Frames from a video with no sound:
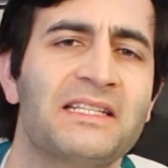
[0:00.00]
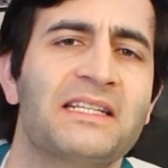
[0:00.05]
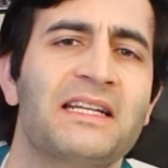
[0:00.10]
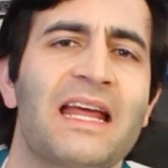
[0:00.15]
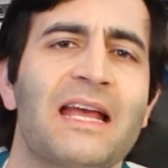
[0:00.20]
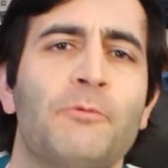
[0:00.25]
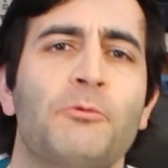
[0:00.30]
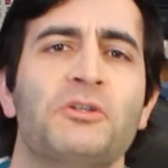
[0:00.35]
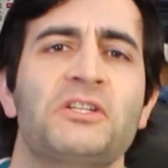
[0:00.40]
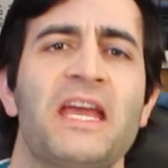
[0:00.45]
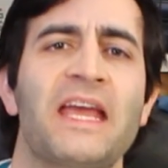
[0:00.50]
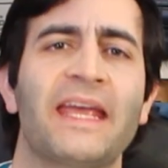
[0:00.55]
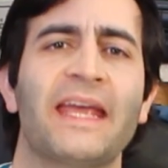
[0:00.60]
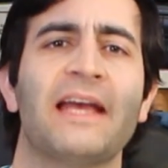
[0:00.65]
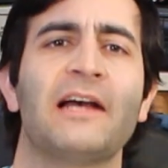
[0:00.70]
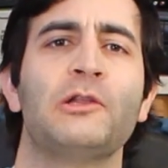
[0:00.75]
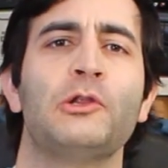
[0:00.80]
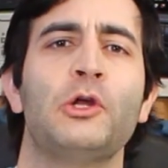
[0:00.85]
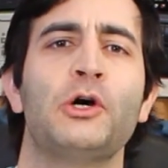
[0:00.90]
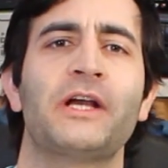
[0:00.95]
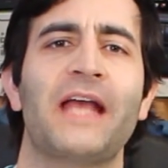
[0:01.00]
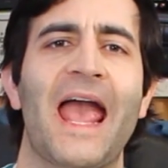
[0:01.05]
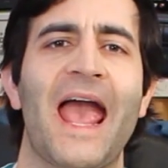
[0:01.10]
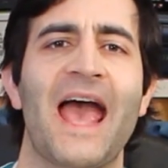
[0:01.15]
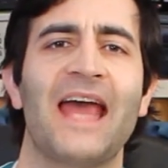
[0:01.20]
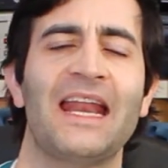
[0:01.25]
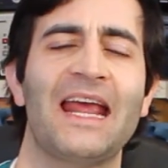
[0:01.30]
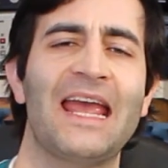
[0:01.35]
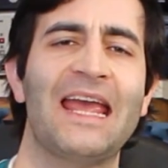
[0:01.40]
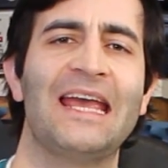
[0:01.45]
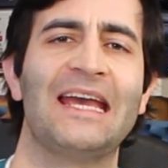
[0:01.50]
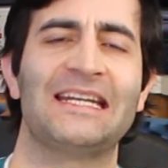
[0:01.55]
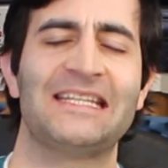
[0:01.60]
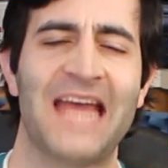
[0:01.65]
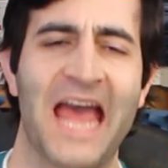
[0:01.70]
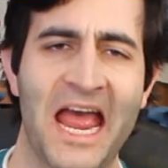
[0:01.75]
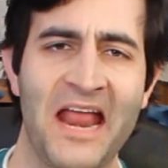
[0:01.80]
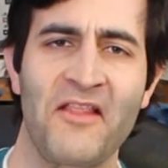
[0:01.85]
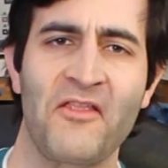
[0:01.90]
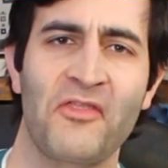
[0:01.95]
Today we're taking a look at a
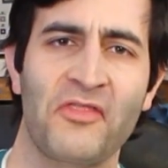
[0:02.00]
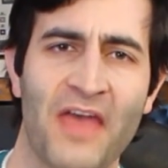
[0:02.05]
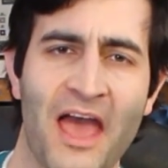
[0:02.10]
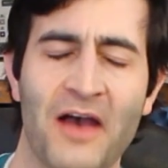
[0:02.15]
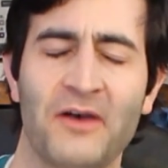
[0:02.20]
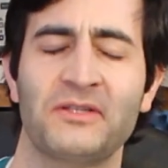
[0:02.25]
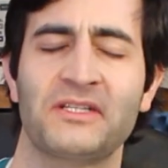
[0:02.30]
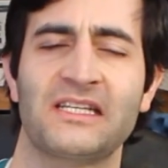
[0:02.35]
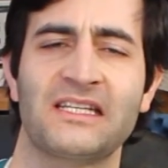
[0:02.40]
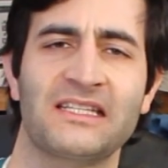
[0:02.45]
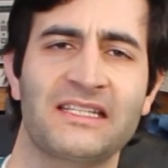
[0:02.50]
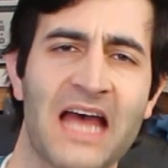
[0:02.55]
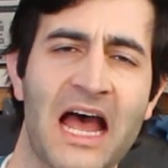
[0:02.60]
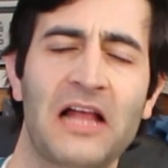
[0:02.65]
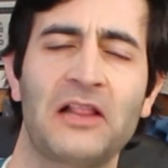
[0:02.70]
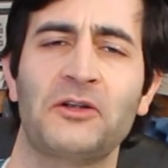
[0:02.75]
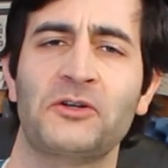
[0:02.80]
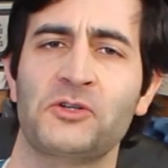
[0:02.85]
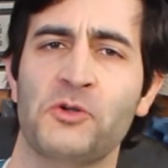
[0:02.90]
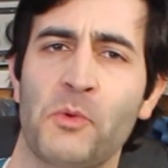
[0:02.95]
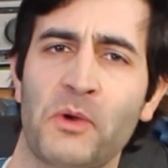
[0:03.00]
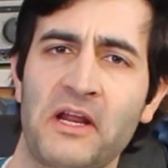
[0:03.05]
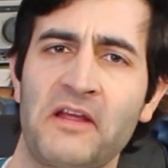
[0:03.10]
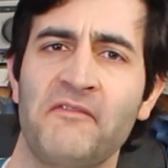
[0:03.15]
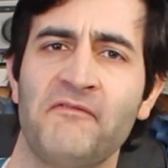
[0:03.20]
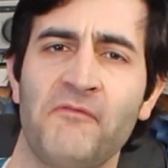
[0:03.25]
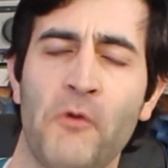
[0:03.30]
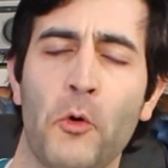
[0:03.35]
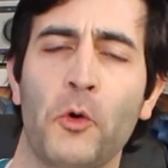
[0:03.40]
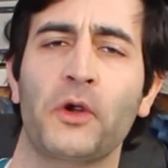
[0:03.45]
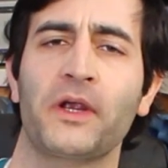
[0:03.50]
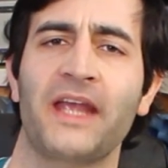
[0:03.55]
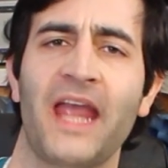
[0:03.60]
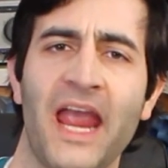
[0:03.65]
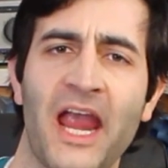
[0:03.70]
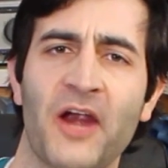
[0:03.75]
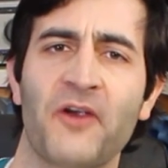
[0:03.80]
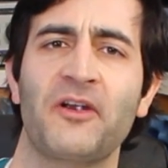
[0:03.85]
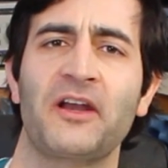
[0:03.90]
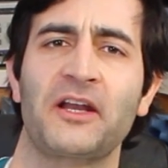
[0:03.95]
$10,000 24
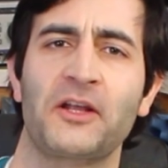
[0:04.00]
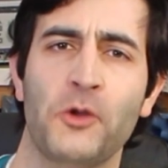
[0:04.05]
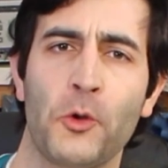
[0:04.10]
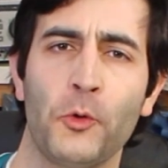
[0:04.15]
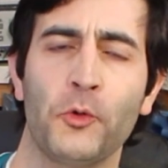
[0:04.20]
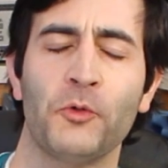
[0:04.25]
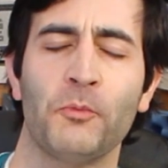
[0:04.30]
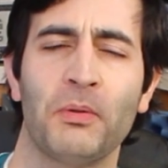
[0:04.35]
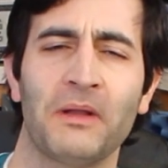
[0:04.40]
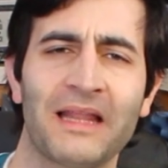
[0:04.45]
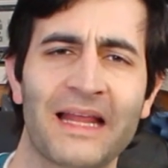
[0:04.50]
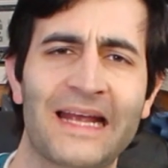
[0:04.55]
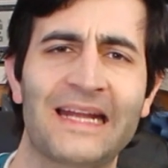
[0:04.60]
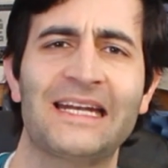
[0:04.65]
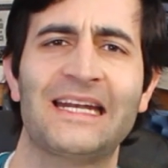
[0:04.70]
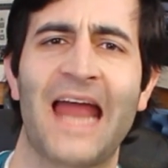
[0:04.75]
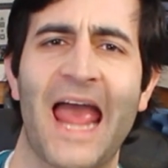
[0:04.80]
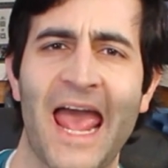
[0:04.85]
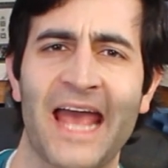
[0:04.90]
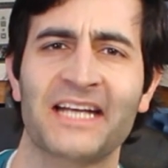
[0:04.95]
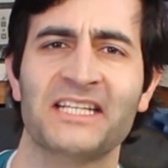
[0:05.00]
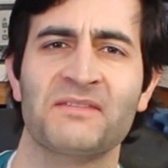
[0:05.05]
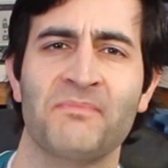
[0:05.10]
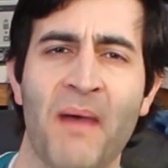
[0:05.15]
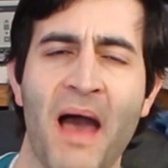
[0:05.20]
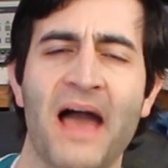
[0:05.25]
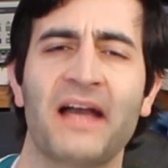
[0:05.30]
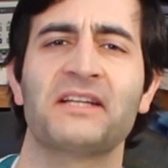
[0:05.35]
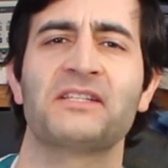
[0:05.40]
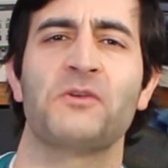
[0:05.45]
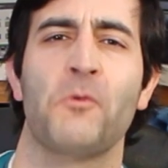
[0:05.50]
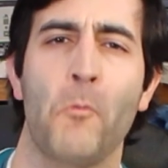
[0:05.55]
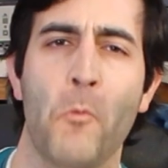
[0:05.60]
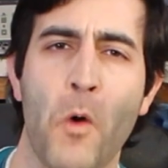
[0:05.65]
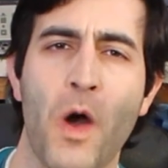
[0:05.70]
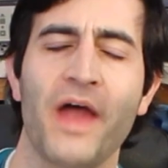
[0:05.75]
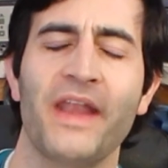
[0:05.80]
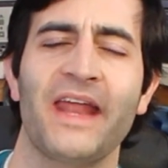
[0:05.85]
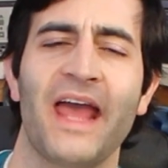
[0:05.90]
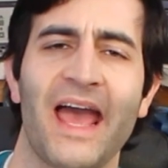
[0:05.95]
karat gold plated Xbox
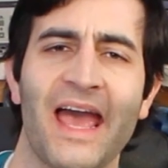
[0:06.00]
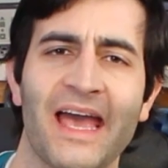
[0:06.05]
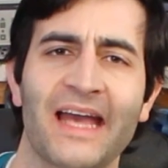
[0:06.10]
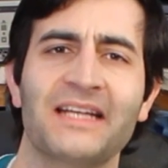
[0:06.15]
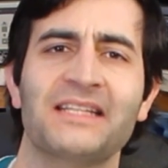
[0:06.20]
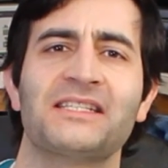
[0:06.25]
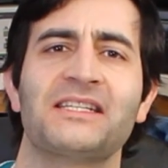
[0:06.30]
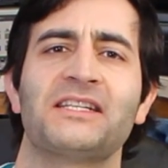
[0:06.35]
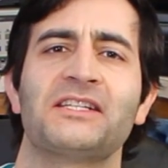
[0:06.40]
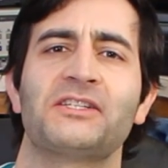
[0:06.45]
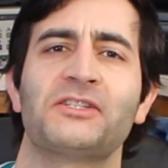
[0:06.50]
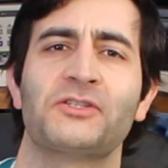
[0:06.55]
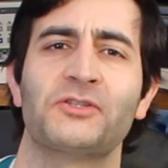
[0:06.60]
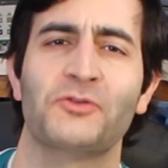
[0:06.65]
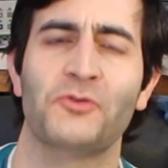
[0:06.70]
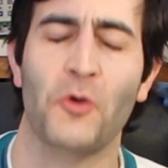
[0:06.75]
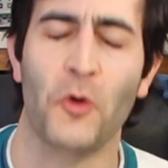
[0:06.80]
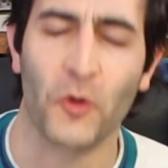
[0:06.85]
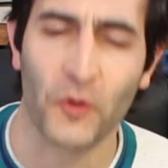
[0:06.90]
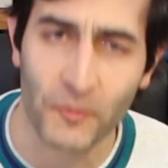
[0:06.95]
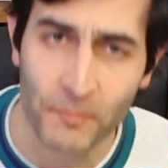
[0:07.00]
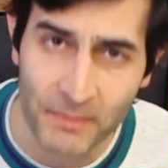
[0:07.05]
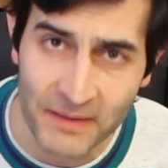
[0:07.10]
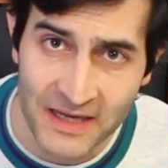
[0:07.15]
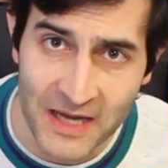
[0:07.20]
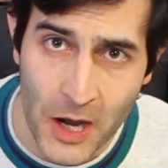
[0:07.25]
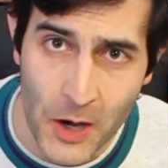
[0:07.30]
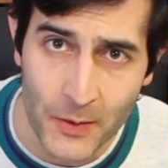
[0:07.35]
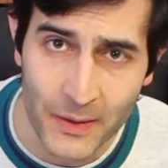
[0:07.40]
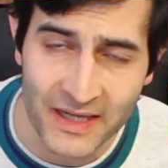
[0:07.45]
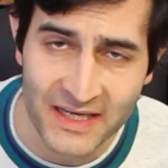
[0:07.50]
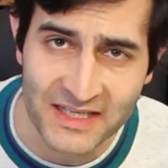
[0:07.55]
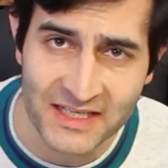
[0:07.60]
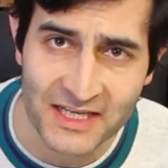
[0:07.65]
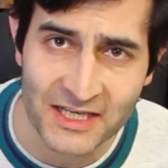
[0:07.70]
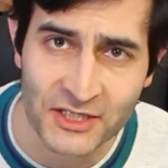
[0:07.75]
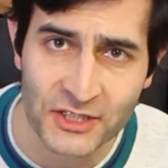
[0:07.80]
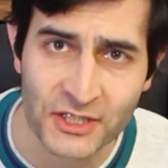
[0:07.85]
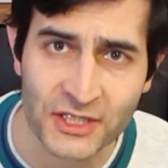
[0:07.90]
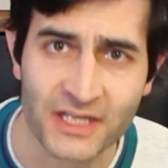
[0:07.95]
One X Scorpio
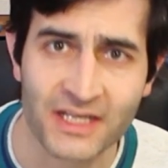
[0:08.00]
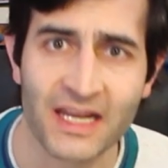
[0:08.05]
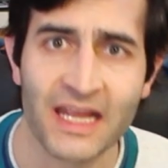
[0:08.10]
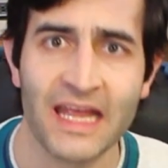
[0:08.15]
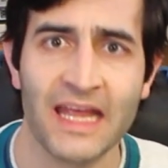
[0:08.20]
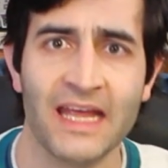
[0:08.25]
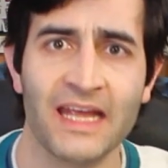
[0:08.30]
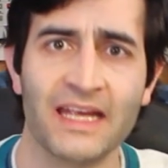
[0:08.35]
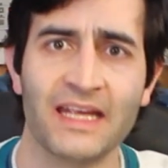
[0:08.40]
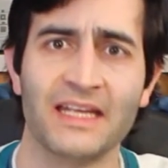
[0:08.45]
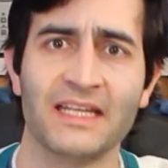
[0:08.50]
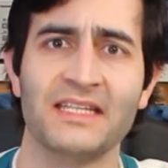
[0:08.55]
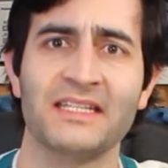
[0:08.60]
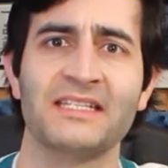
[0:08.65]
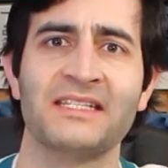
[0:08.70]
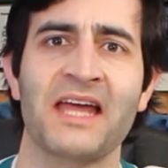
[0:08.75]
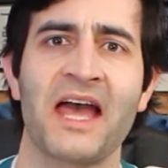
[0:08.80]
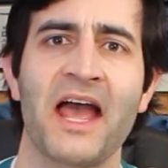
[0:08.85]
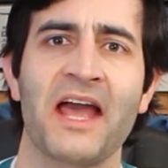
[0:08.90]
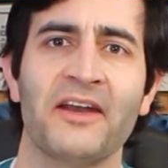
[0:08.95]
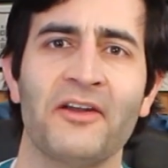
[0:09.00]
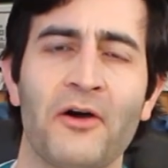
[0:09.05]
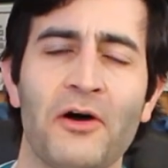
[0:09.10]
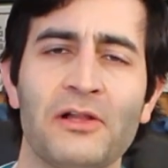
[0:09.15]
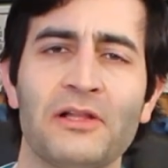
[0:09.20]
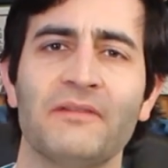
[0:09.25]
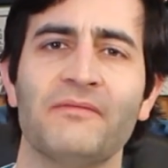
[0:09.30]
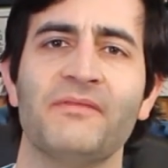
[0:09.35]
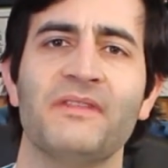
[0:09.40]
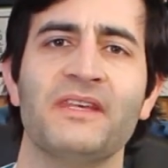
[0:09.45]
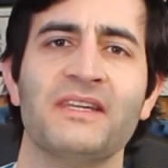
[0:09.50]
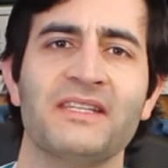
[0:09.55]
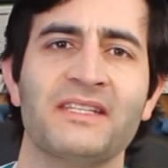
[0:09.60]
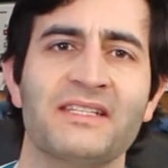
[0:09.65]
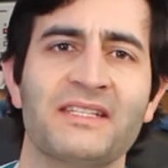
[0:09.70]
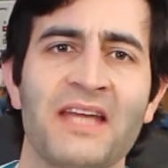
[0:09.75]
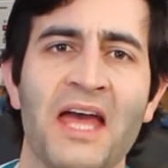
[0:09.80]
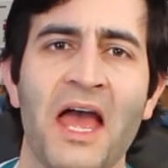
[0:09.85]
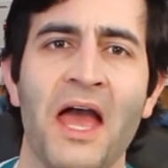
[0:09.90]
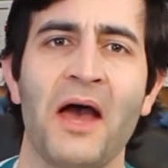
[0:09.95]
edition inside all of
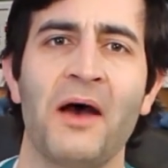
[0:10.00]
this